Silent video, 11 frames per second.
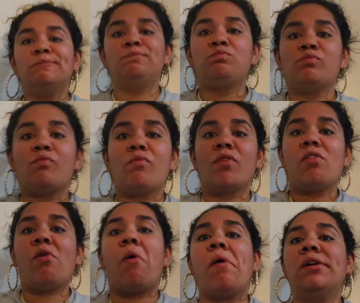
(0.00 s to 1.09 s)
Nothing. What's
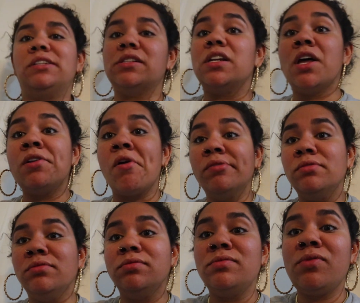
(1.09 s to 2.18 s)
going on? Nothing.
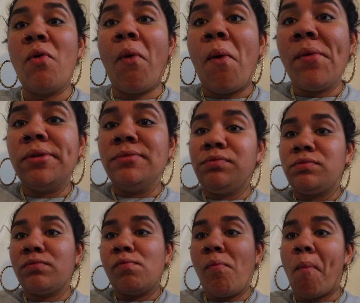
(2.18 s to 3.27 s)
He didn't call me
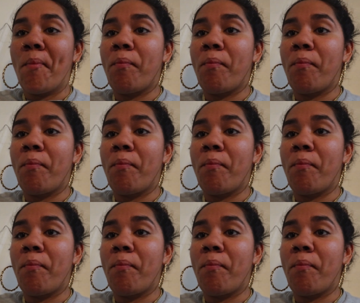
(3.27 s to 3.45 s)
back.